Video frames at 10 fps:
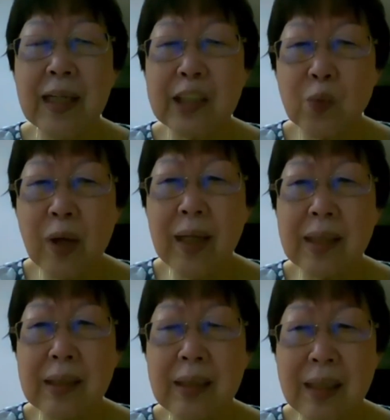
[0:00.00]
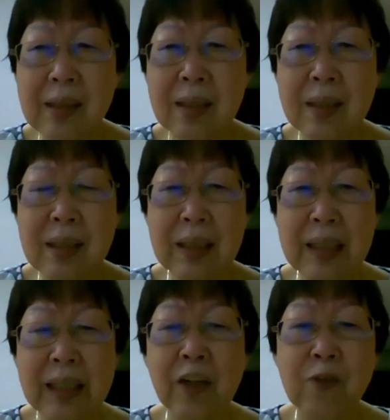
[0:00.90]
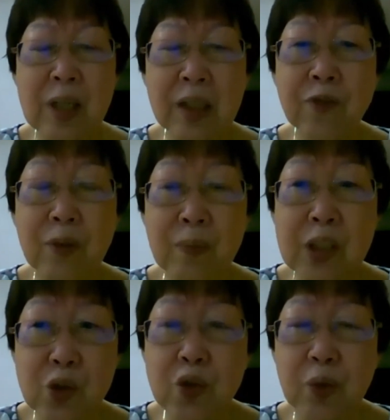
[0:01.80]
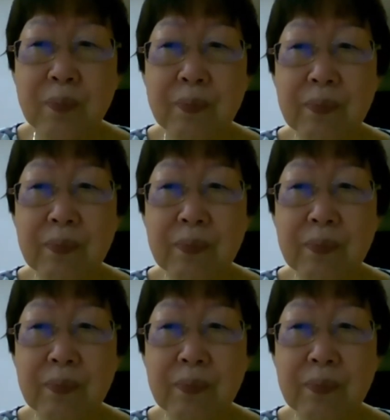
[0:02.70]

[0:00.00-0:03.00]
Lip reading: as well as lessons that they've learned from this group.